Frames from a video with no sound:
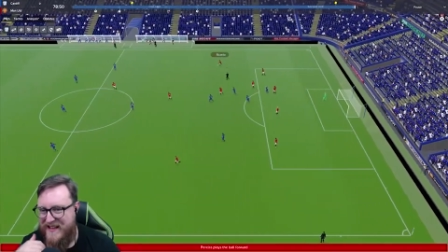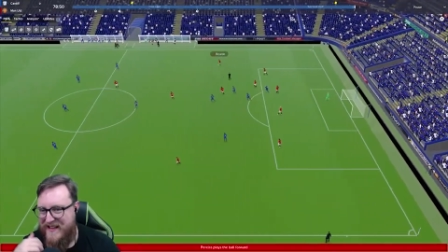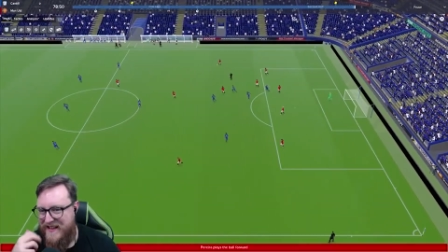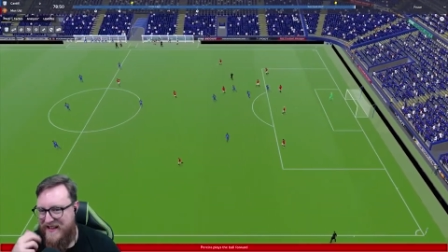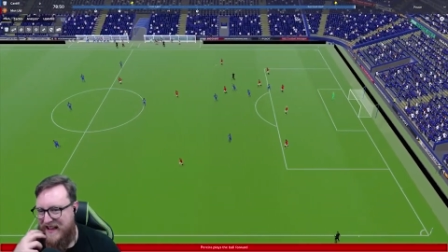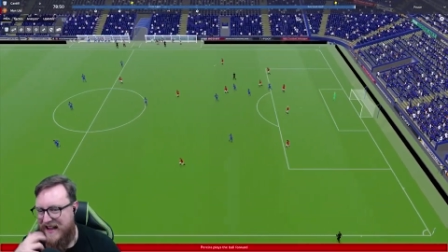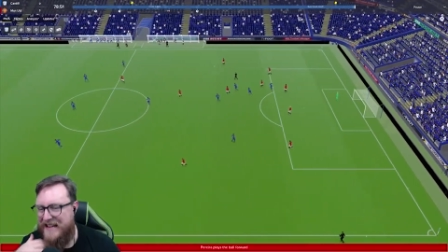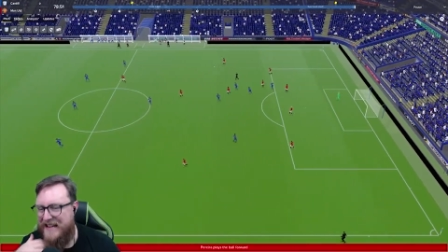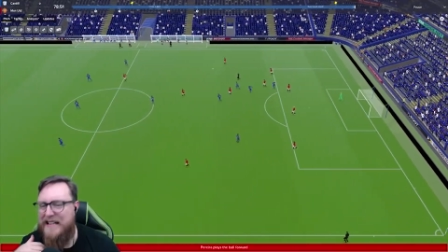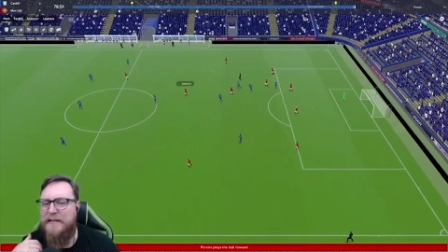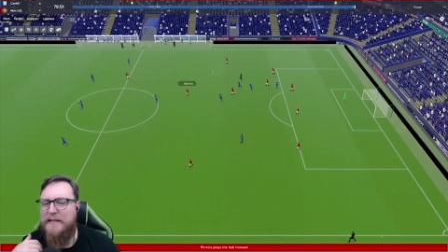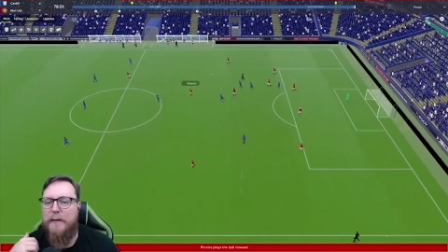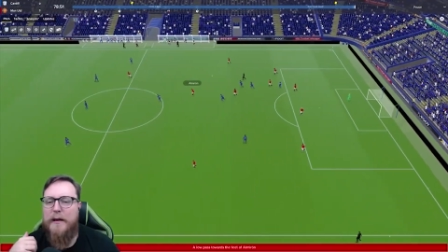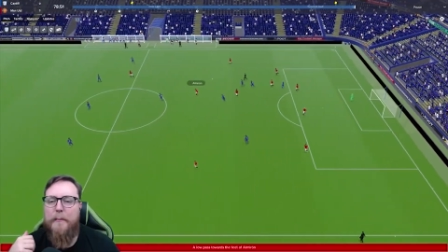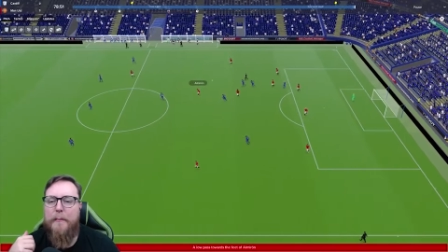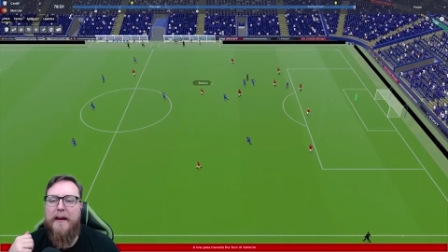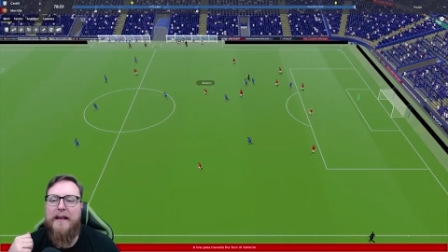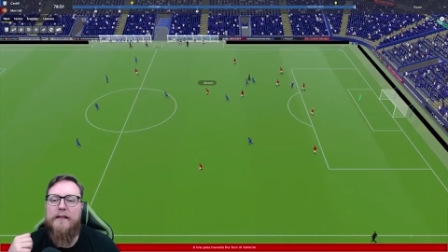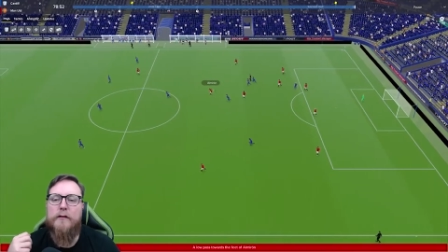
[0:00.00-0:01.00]
I can't see when it
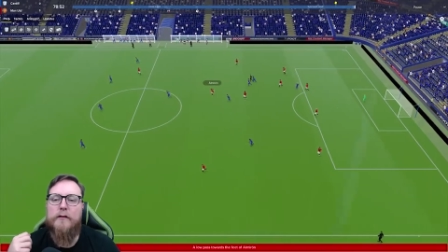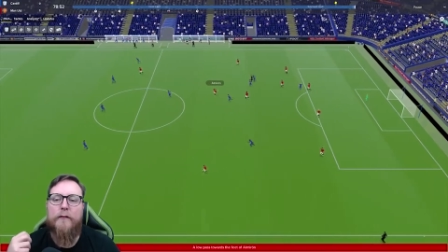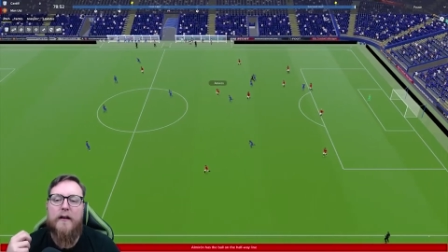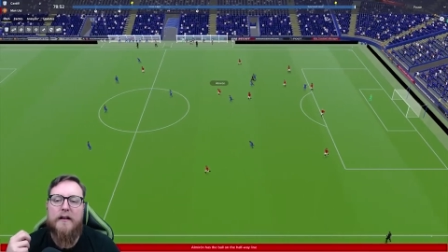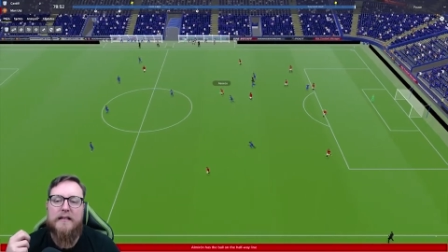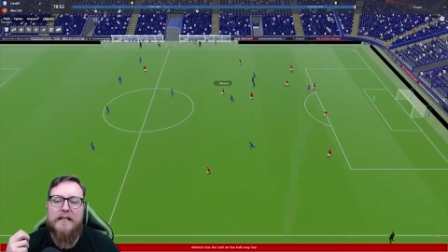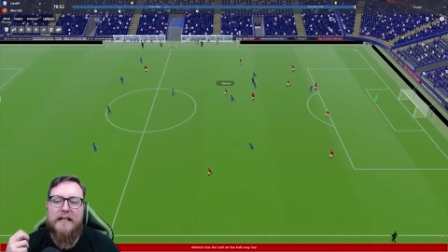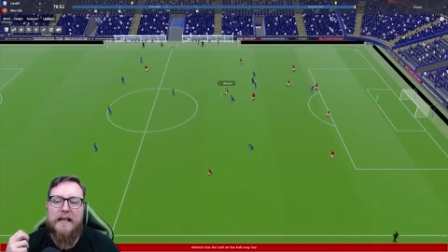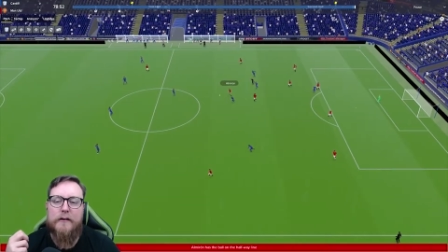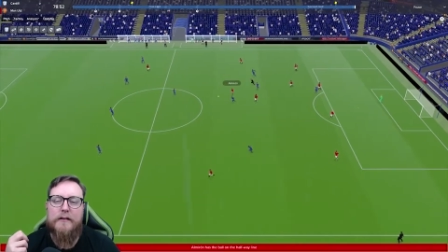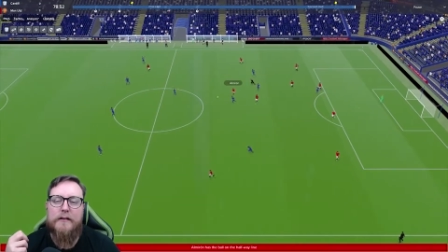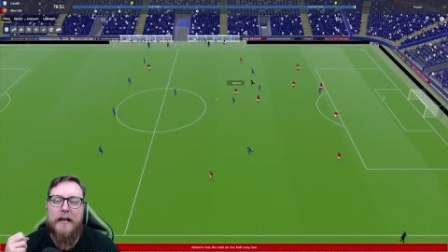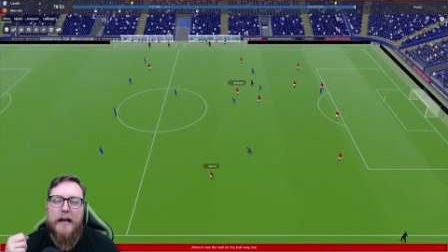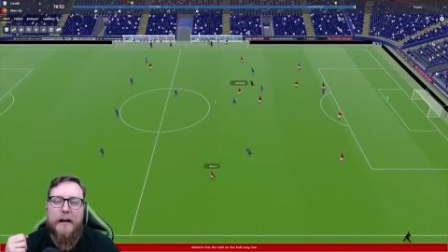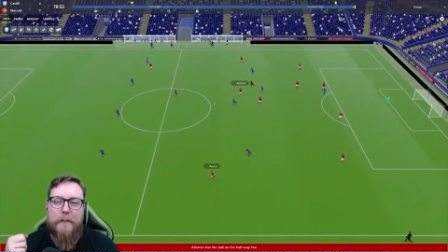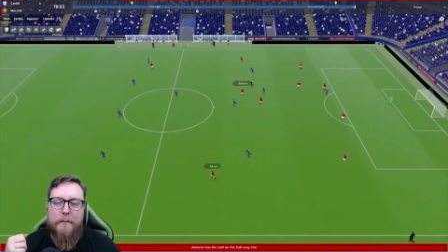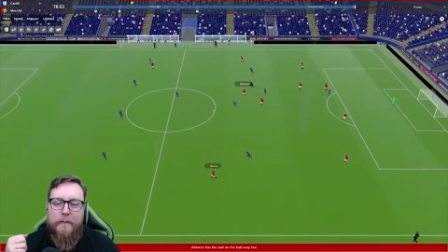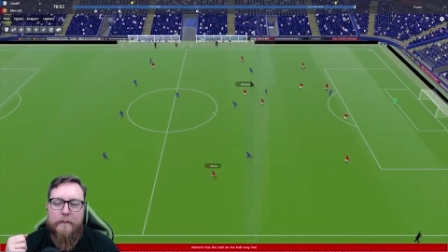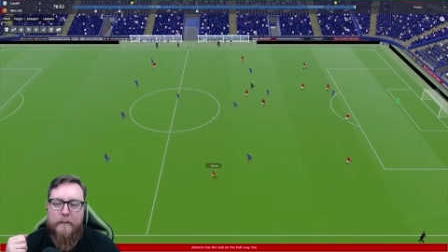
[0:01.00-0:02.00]
pings off us, it goes to
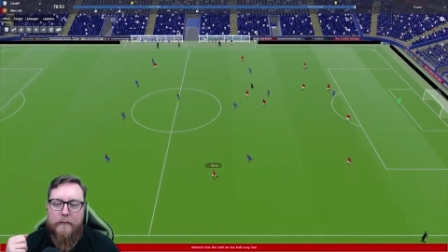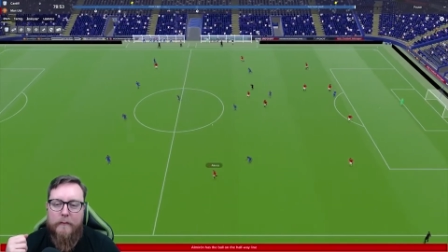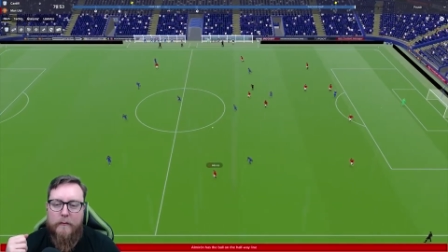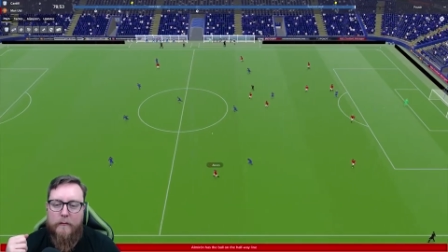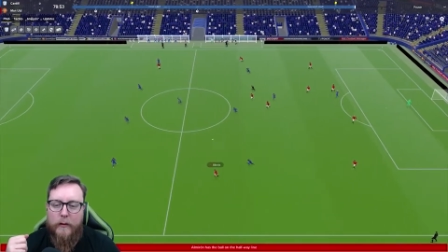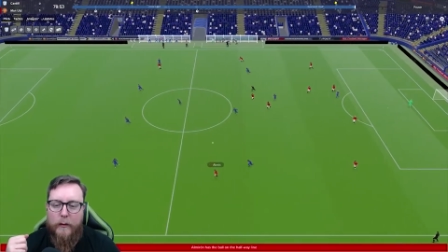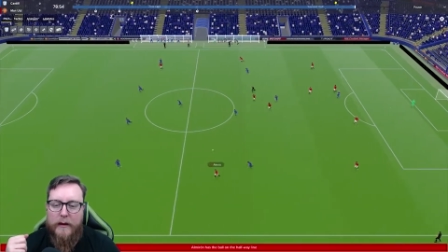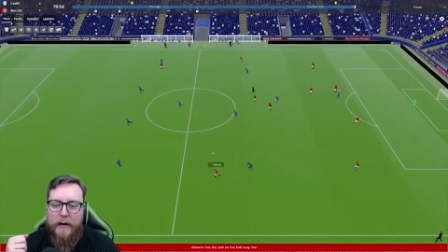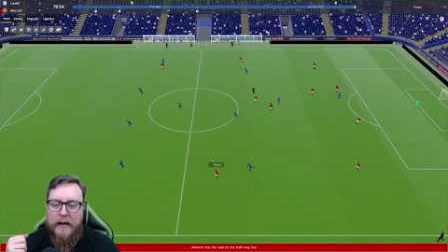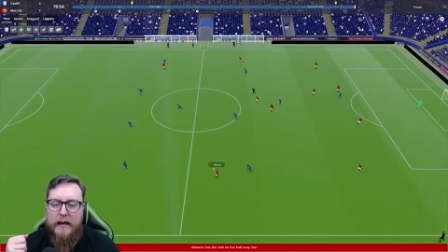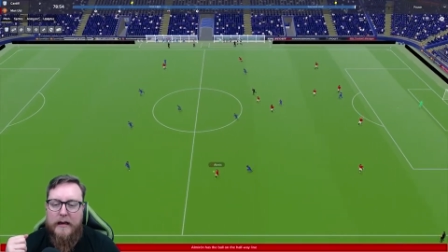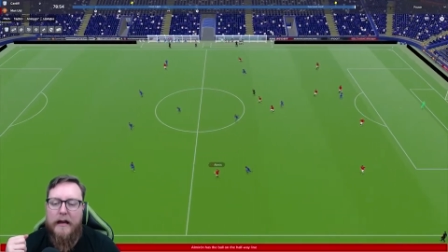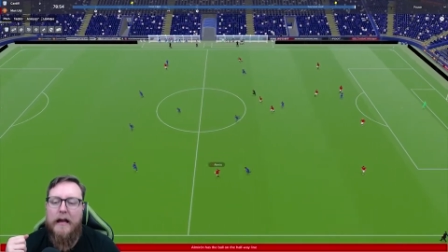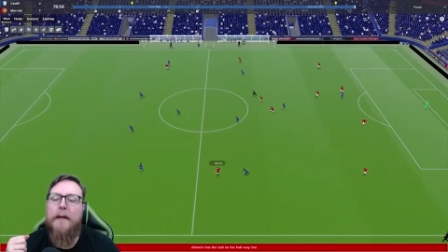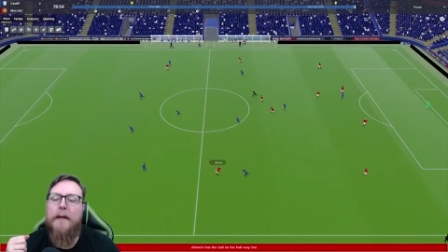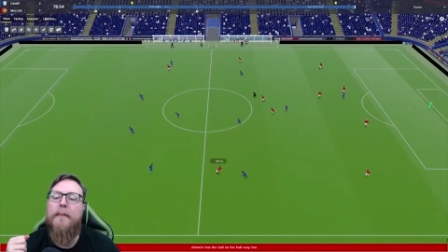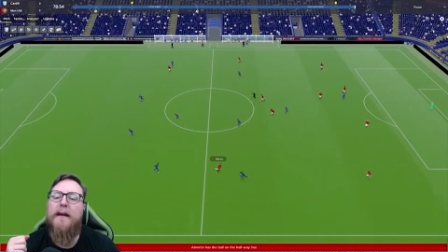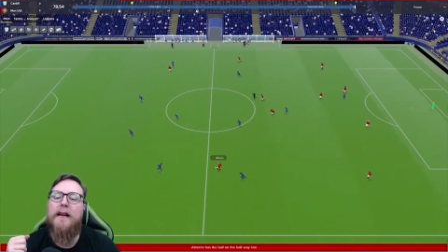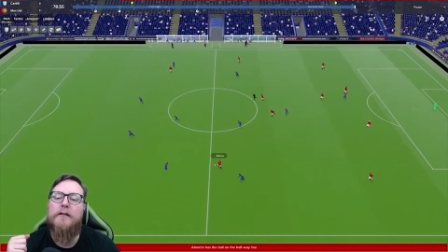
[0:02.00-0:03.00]
them. But when
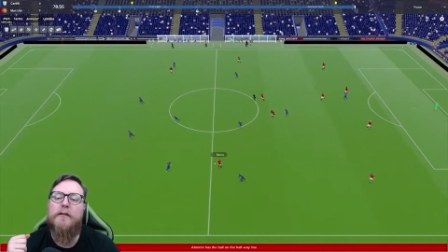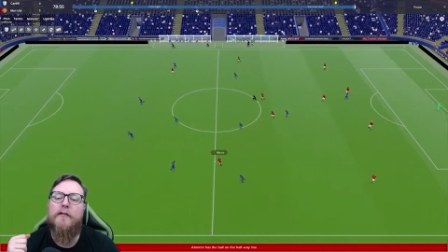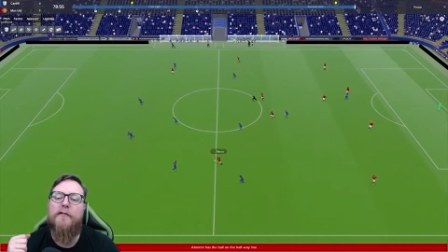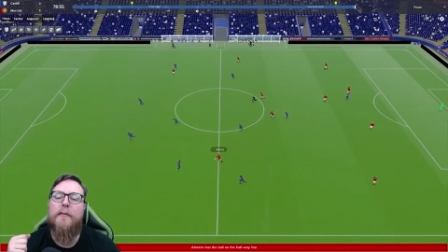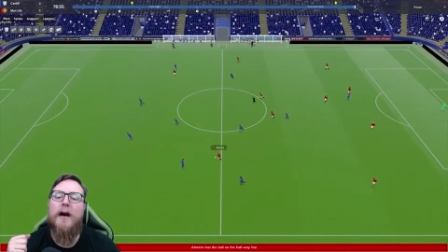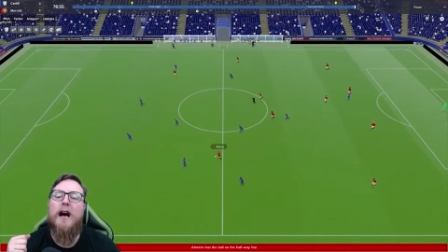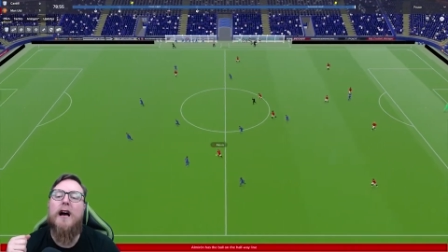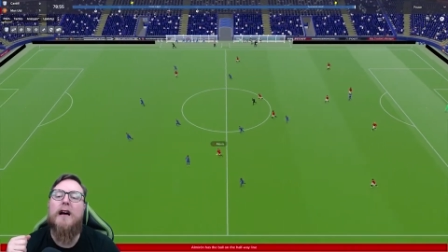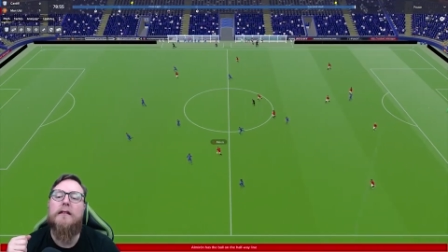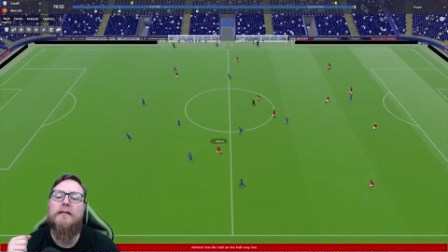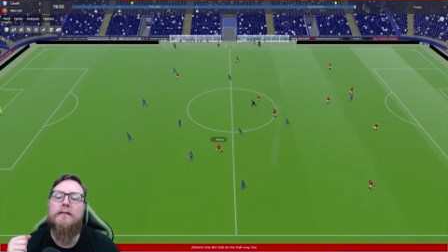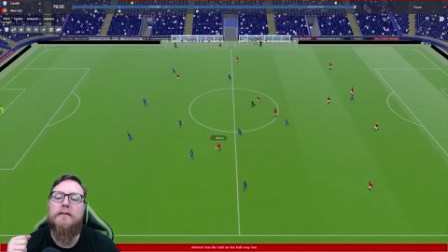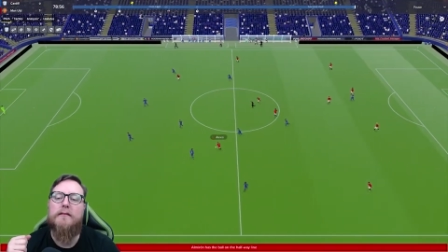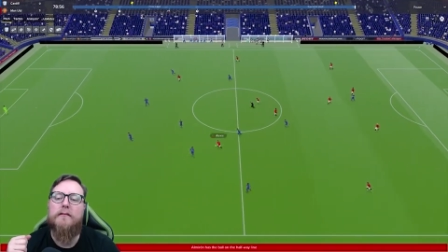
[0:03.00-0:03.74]
it pings off us,